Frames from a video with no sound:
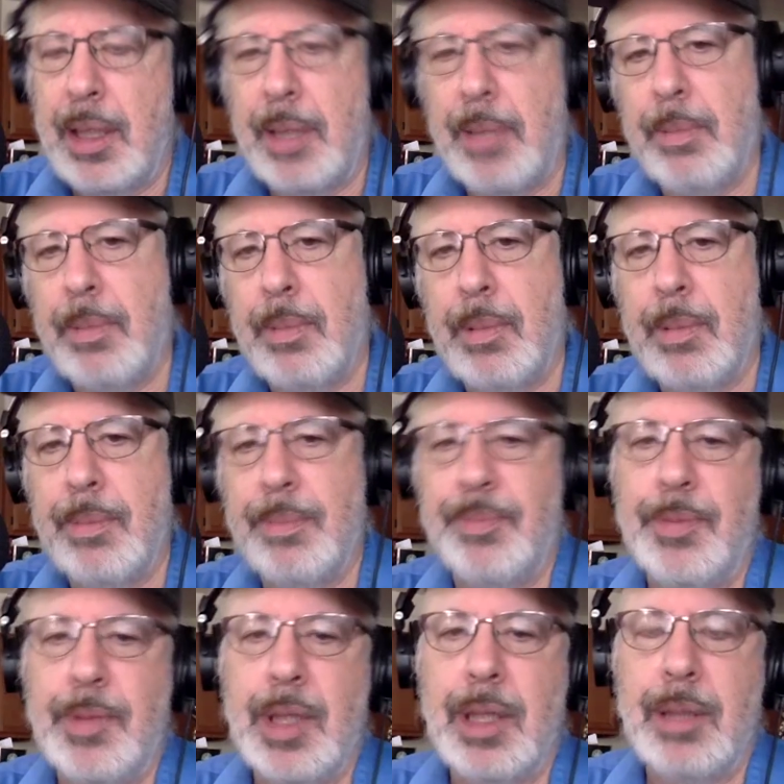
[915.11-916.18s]
I'm
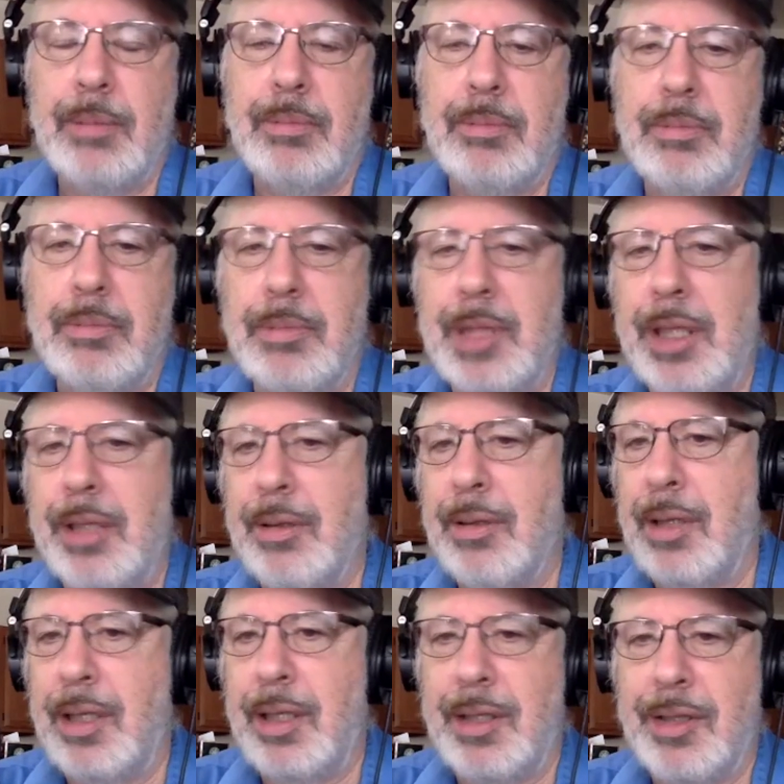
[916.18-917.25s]
not
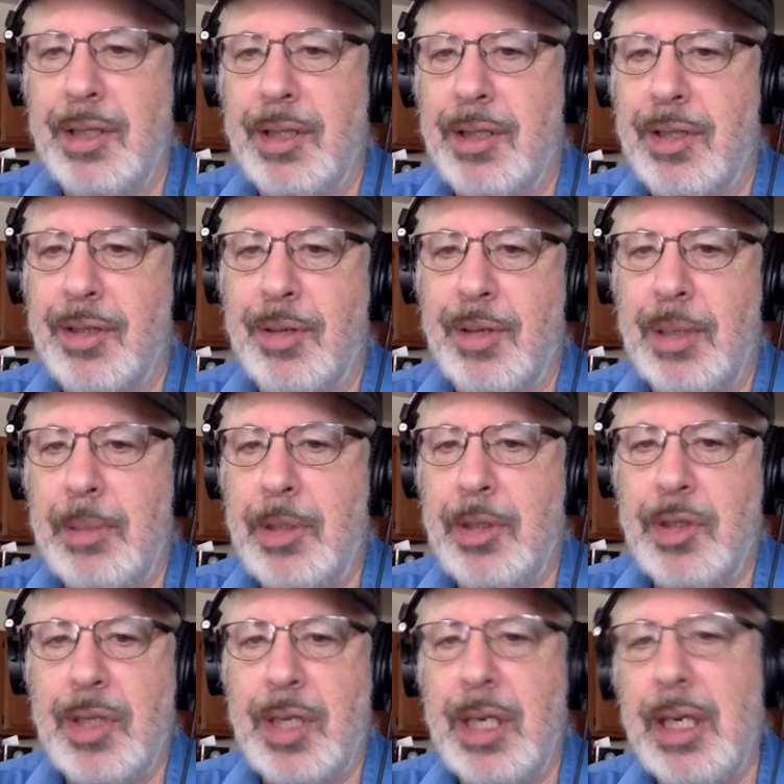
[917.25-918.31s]
nearly as extreme
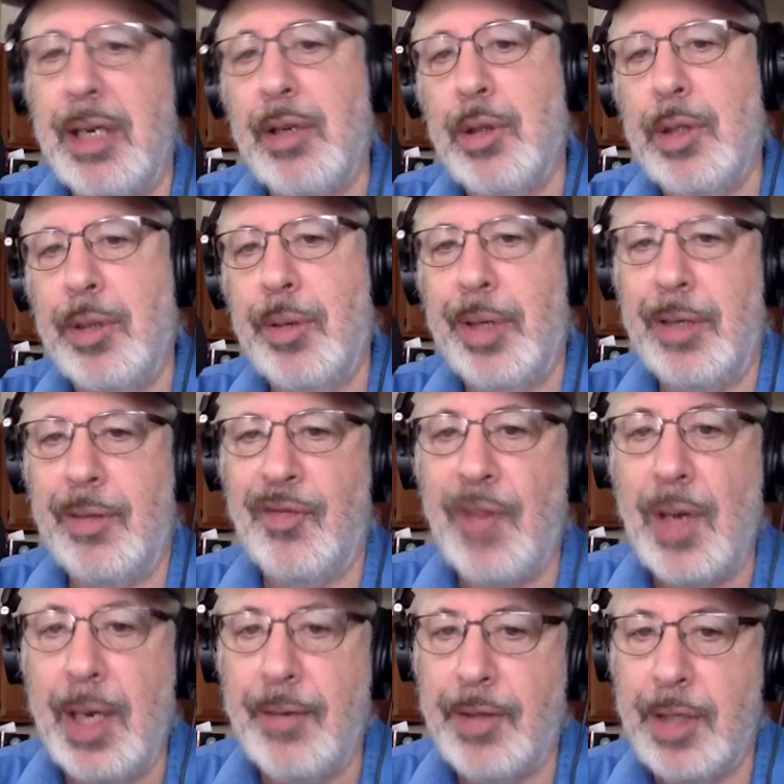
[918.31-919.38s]
as Jay. I only read it
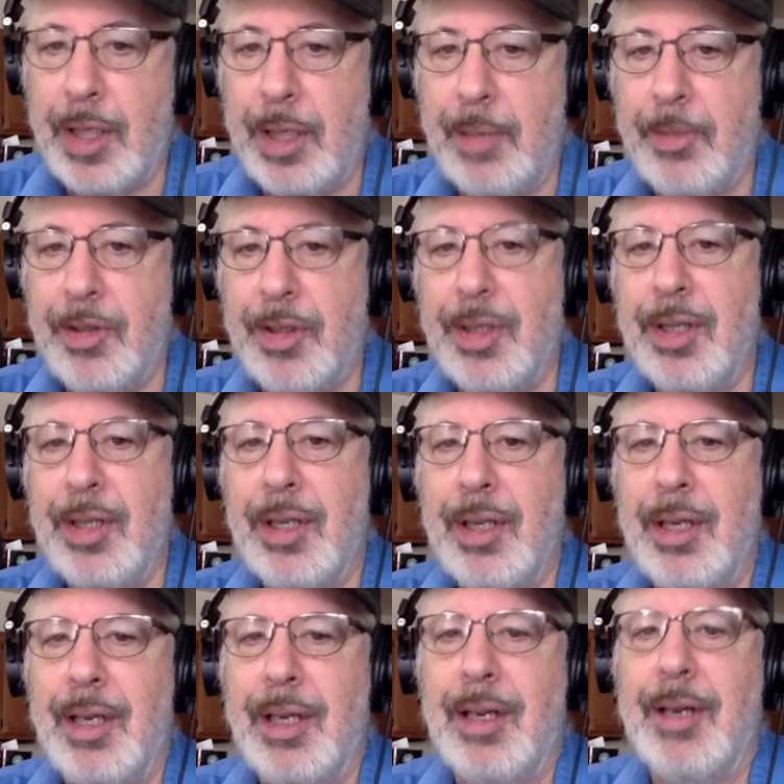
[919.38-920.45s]
five times,
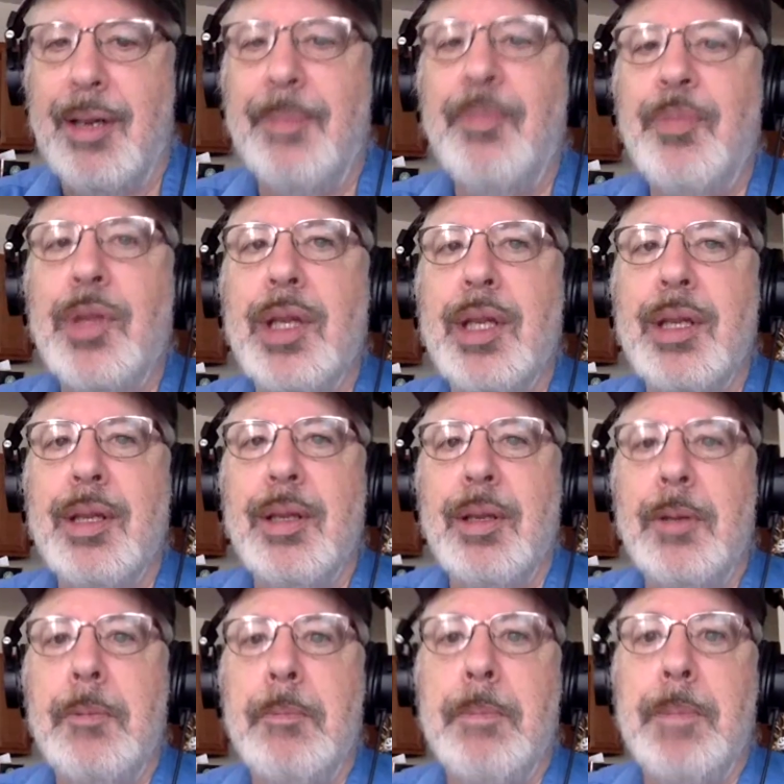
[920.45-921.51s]
um,
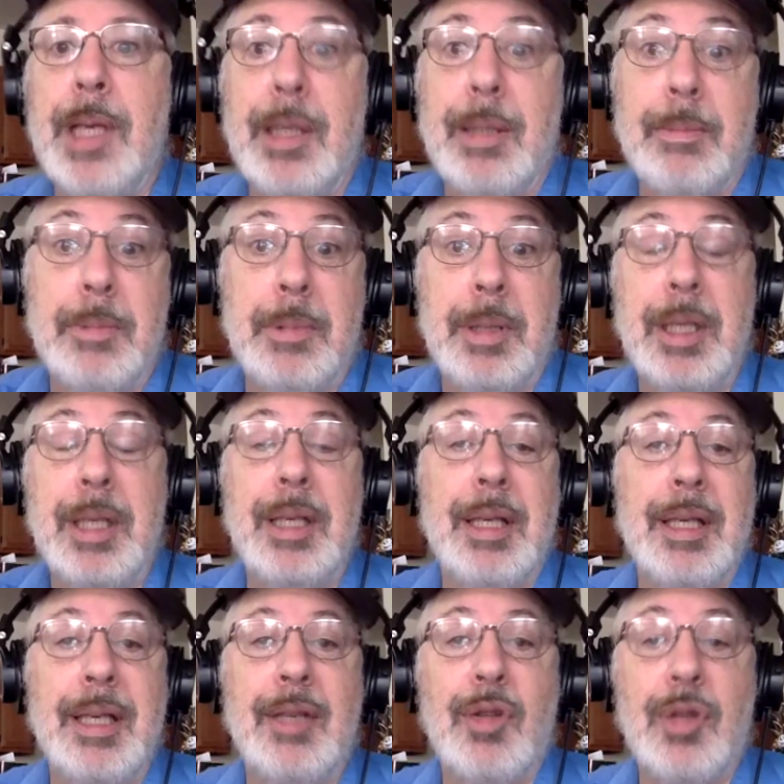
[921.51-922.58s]
but
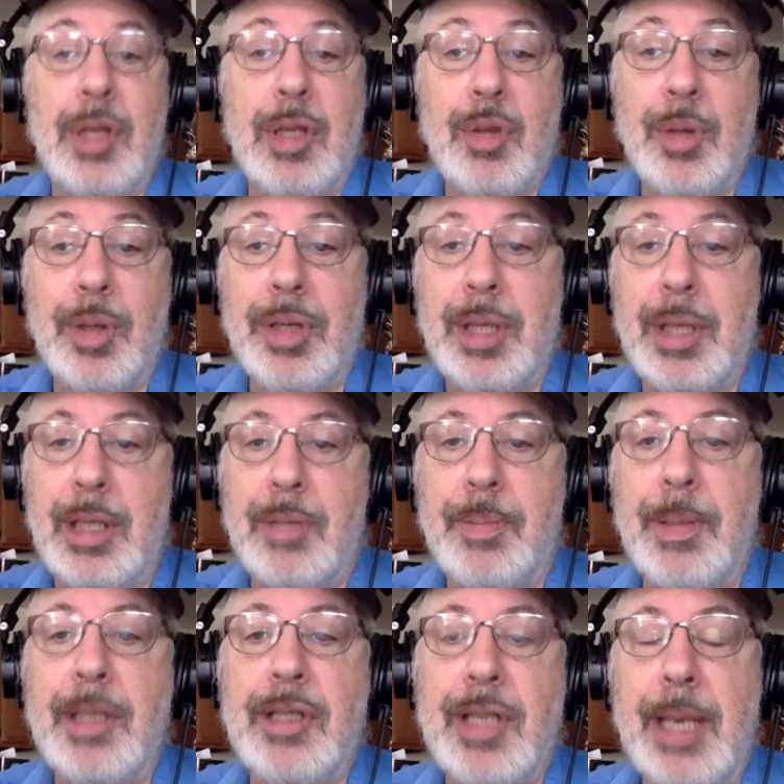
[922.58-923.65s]
it's it's worth it.
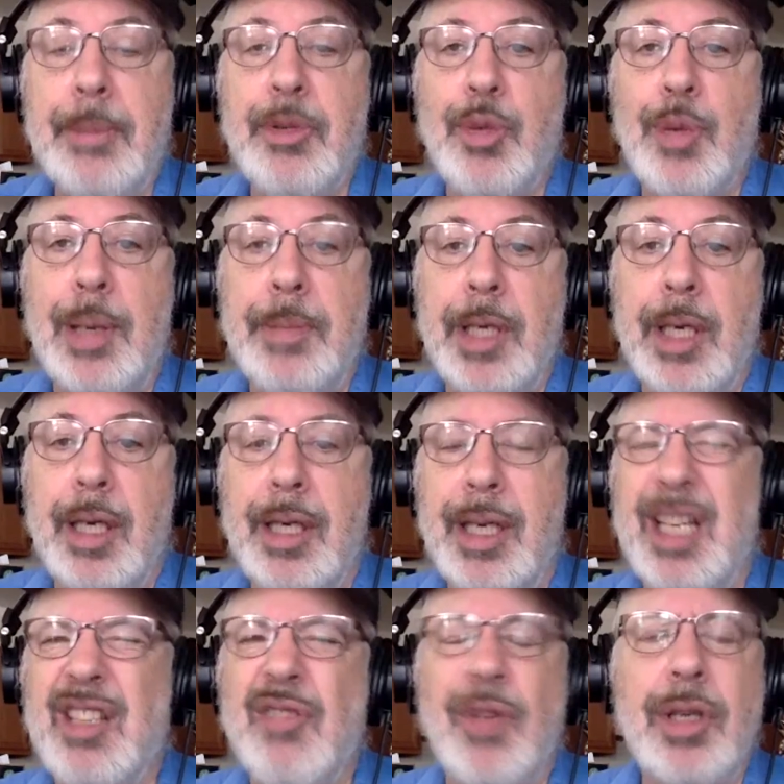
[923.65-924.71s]
It's by James Webb
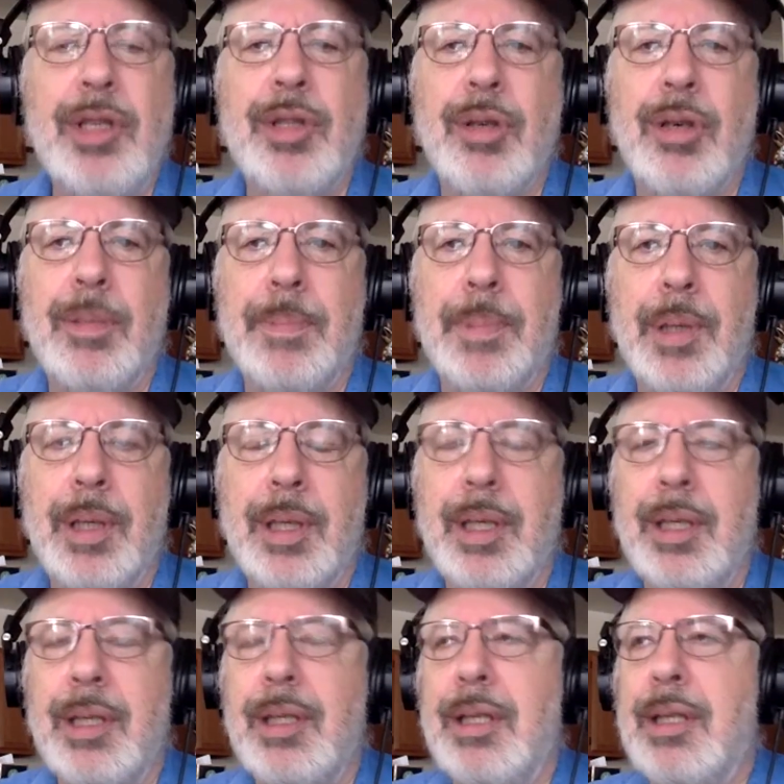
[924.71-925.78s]
Young. It's a very short book.